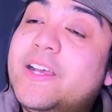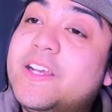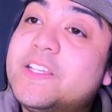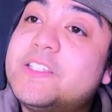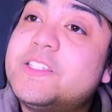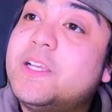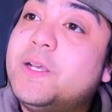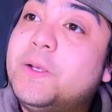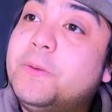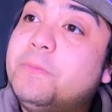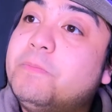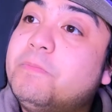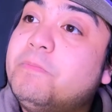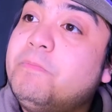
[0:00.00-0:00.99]

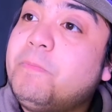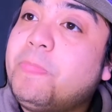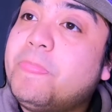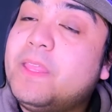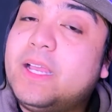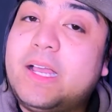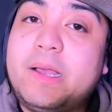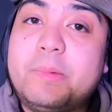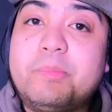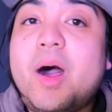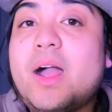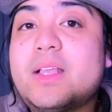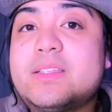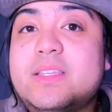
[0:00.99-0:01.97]
some
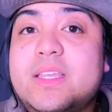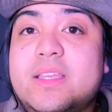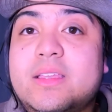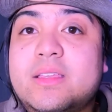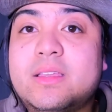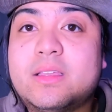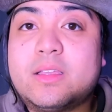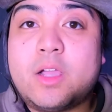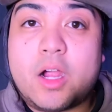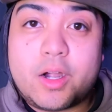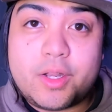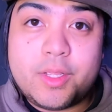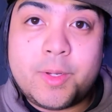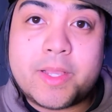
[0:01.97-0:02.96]
boxing
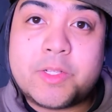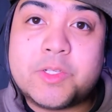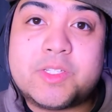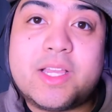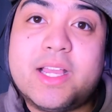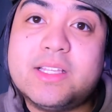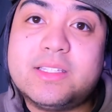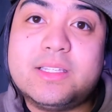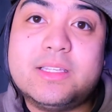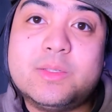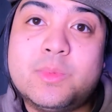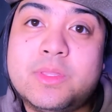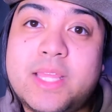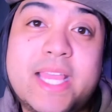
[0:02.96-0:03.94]
cardio exercises
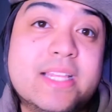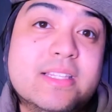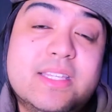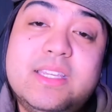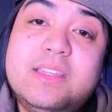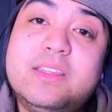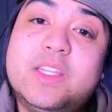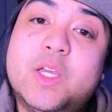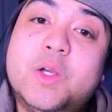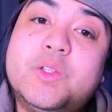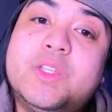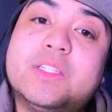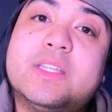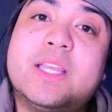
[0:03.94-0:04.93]
with Ainsley, you know,
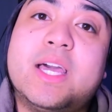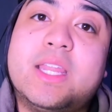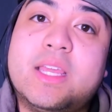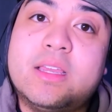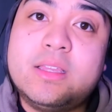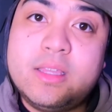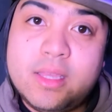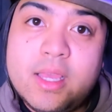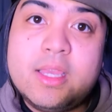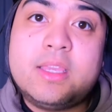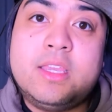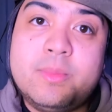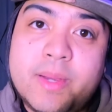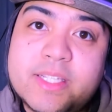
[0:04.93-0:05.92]
just to kind of
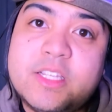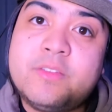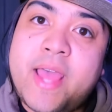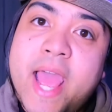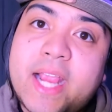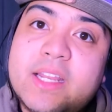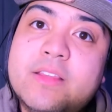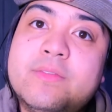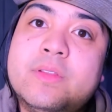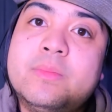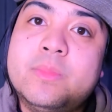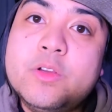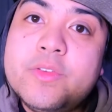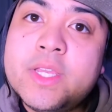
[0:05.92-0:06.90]
keep myself active and
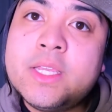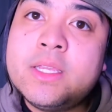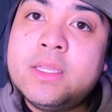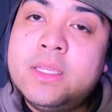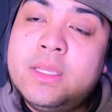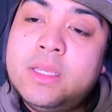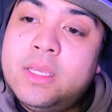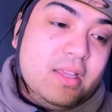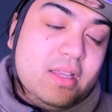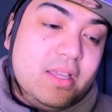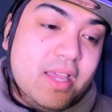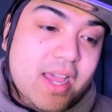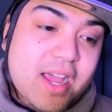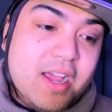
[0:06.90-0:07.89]
moving.
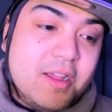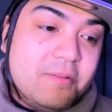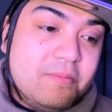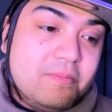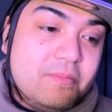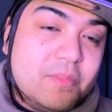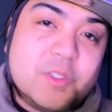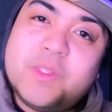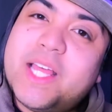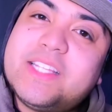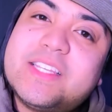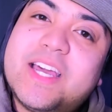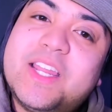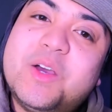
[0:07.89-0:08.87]
Yeah, so
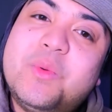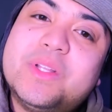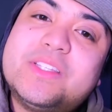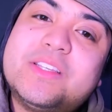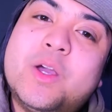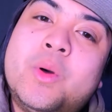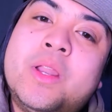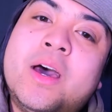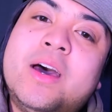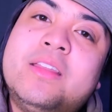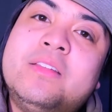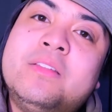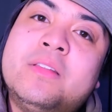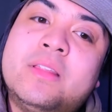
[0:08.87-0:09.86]
that's kind of what's going
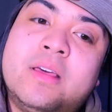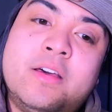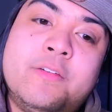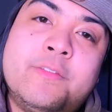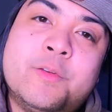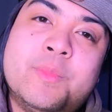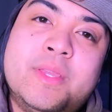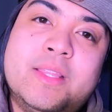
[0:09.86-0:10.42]
on for me